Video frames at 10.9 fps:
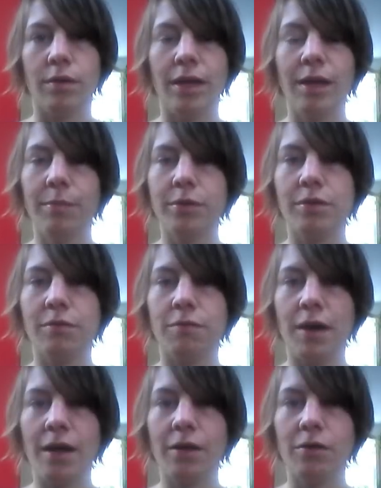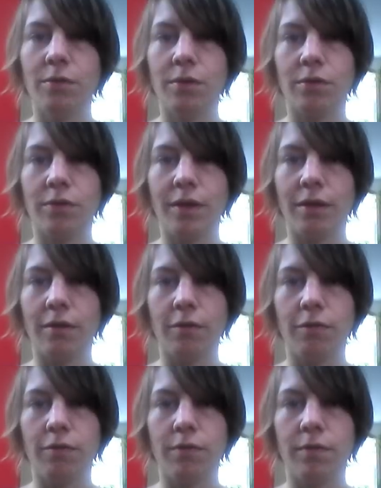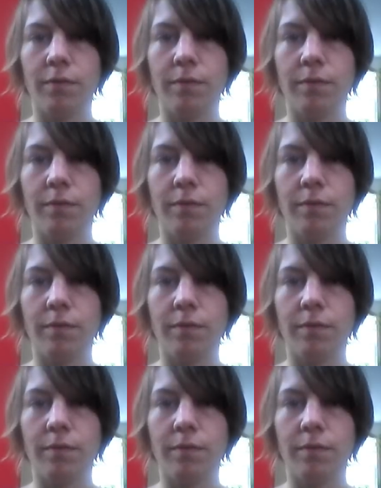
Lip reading: able to value yourself